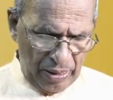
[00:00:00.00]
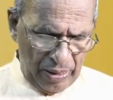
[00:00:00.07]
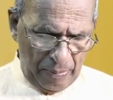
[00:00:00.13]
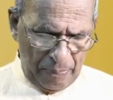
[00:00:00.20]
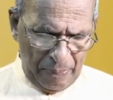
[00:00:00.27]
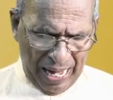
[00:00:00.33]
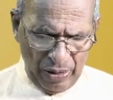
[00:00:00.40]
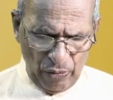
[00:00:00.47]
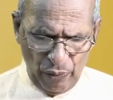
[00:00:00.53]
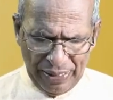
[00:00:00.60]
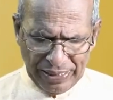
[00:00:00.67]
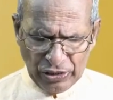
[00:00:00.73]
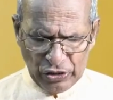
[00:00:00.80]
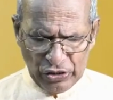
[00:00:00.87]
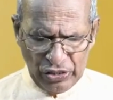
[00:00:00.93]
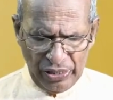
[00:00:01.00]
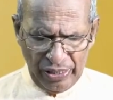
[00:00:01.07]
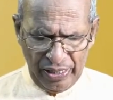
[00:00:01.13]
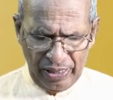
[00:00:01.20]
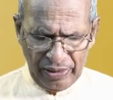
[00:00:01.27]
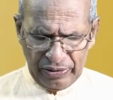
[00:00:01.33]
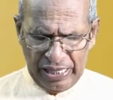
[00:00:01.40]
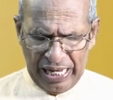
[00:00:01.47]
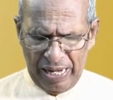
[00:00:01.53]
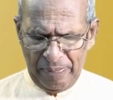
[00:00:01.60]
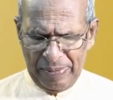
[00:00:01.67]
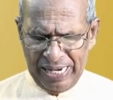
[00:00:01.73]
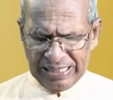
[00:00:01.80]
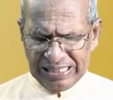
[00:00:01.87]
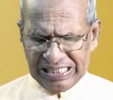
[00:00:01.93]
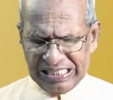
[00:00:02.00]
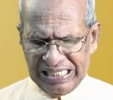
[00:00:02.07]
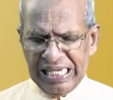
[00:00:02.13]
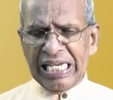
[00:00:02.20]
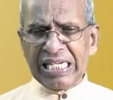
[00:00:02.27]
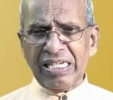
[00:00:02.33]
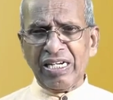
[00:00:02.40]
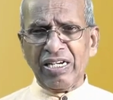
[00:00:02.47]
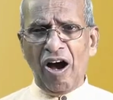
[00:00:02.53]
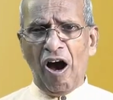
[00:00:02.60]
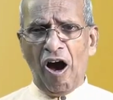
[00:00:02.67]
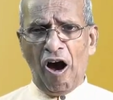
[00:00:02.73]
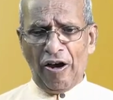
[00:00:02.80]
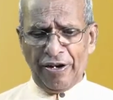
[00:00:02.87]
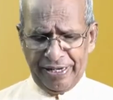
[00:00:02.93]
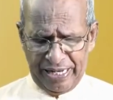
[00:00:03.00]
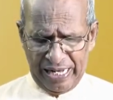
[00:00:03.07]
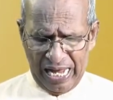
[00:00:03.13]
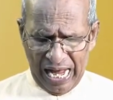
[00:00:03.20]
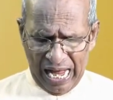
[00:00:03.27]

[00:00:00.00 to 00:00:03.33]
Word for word: by which they may seek God